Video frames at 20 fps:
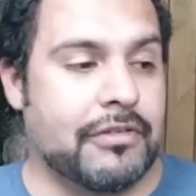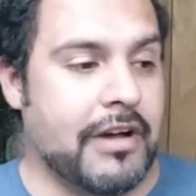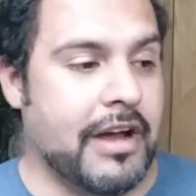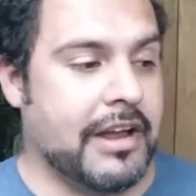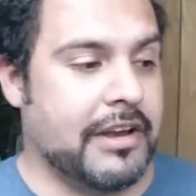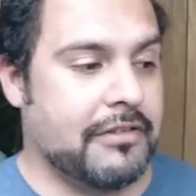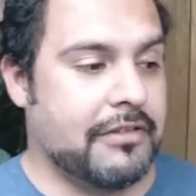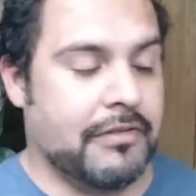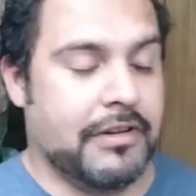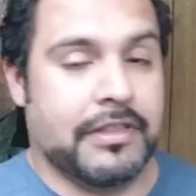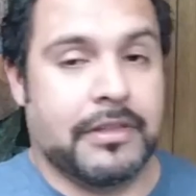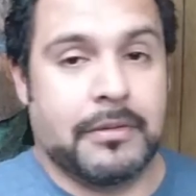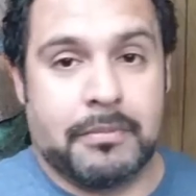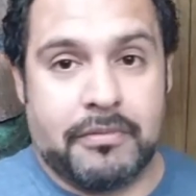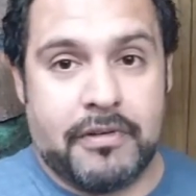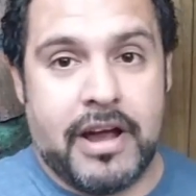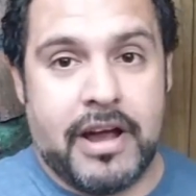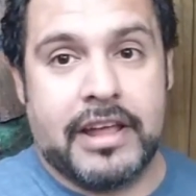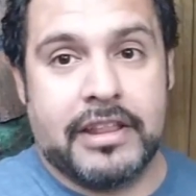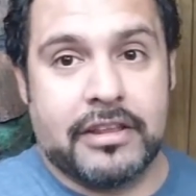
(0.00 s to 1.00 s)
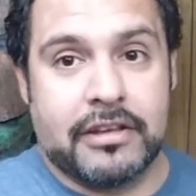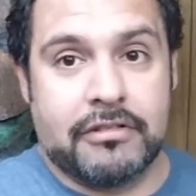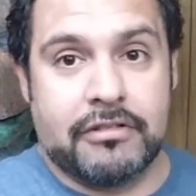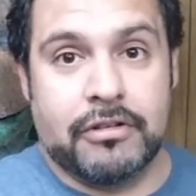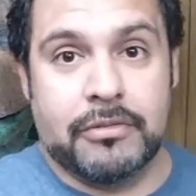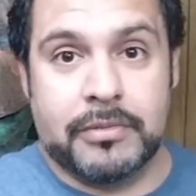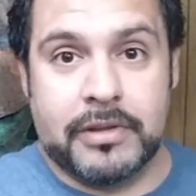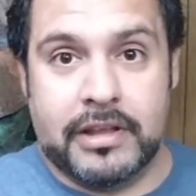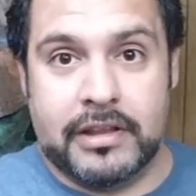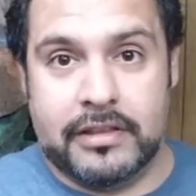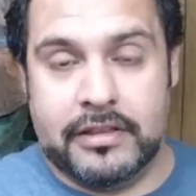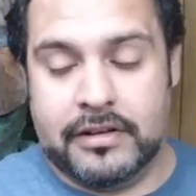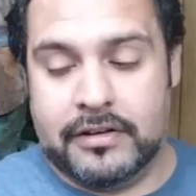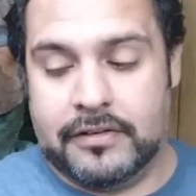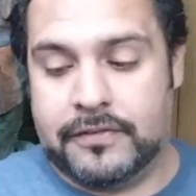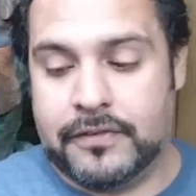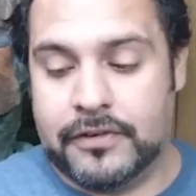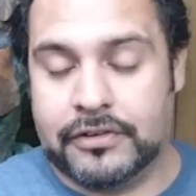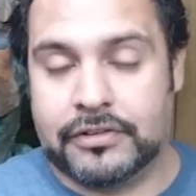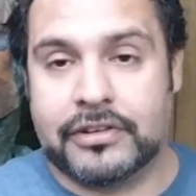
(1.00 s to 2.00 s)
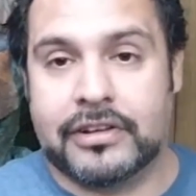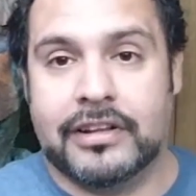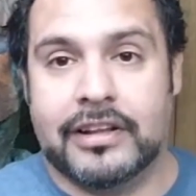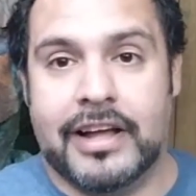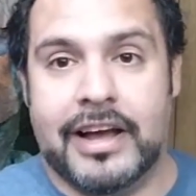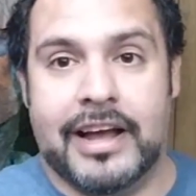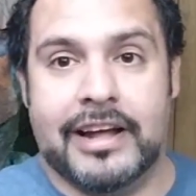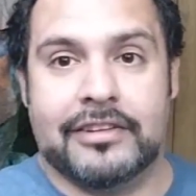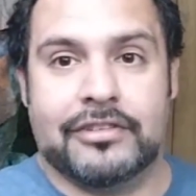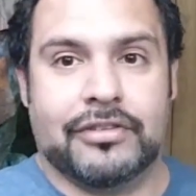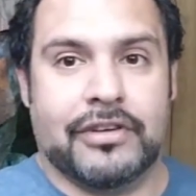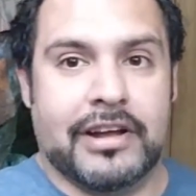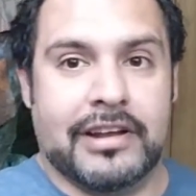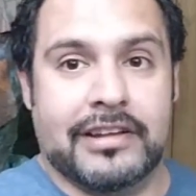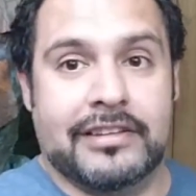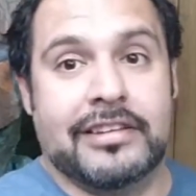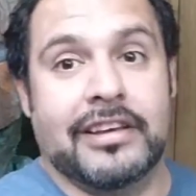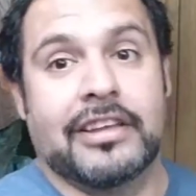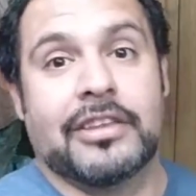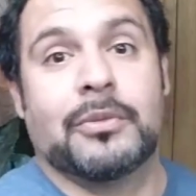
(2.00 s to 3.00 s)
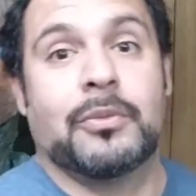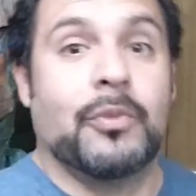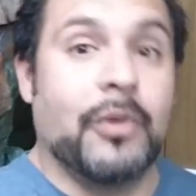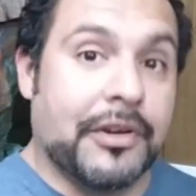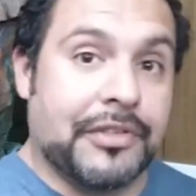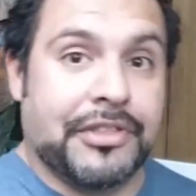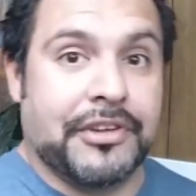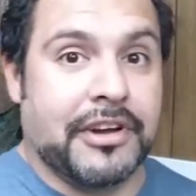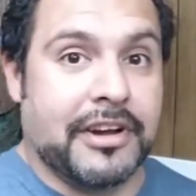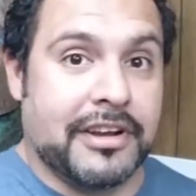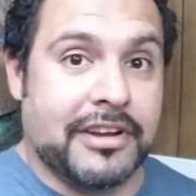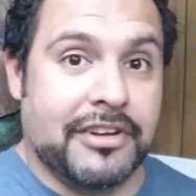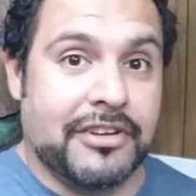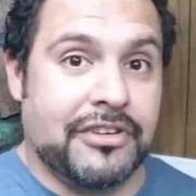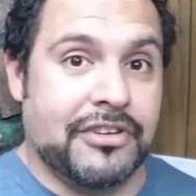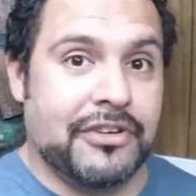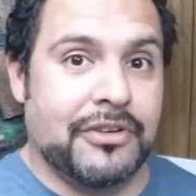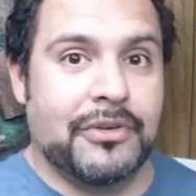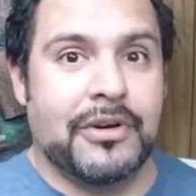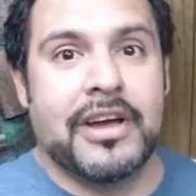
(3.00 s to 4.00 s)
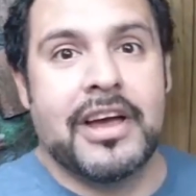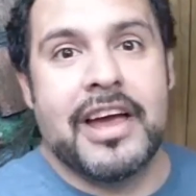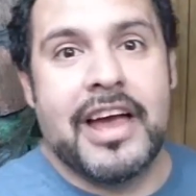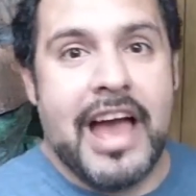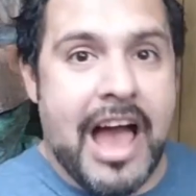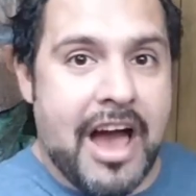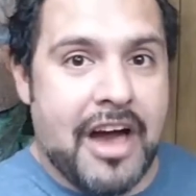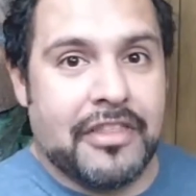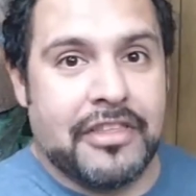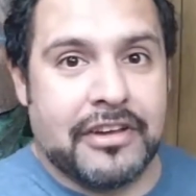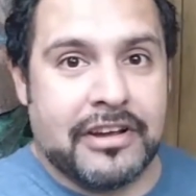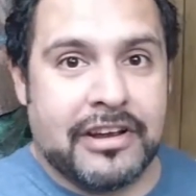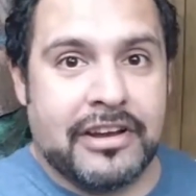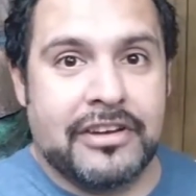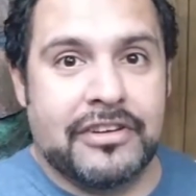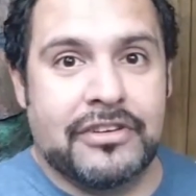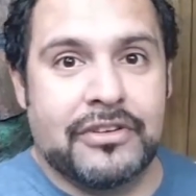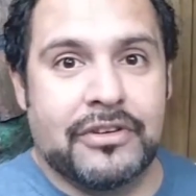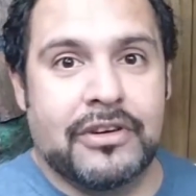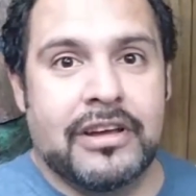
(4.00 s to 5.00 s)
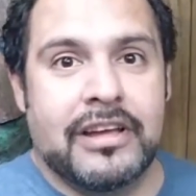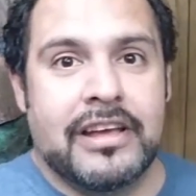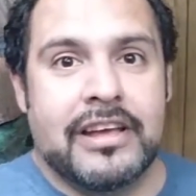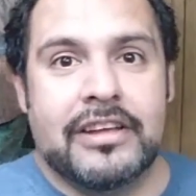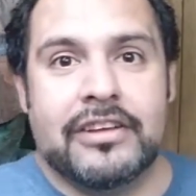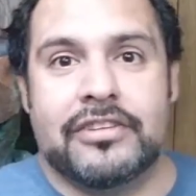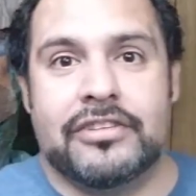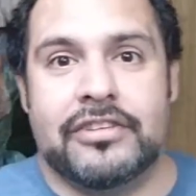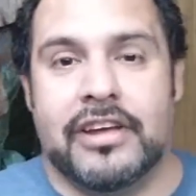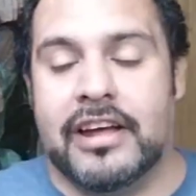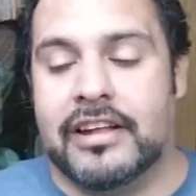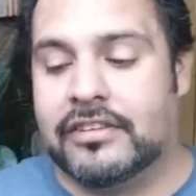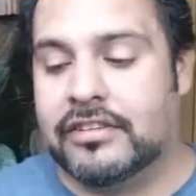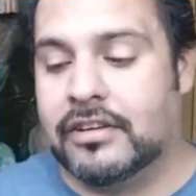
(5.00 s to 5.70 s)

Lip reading: trying to run the bride and the groom, their first clients, trying to tell them what they're going to do, how they're going to do it. She